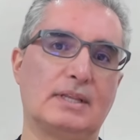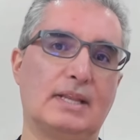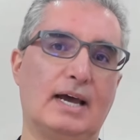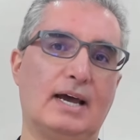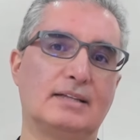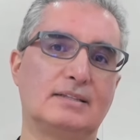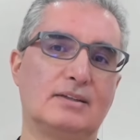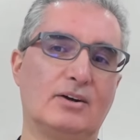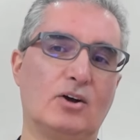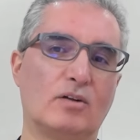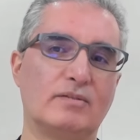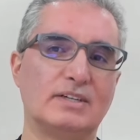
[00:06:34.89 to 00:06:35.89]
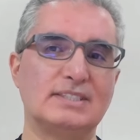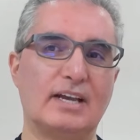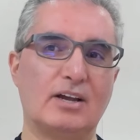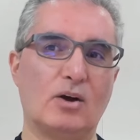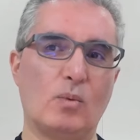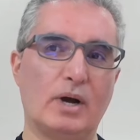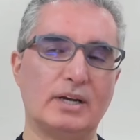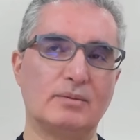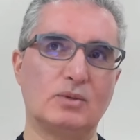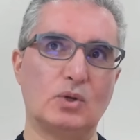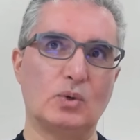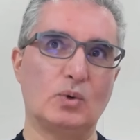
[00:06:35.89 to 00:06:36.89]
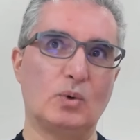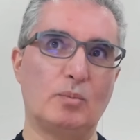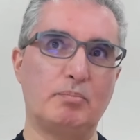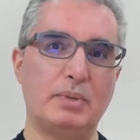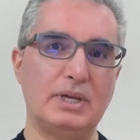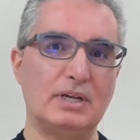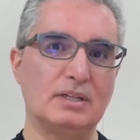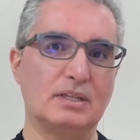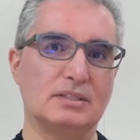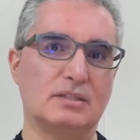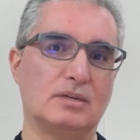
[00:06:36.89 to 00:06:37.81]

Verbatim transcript: That I always say I want them to build,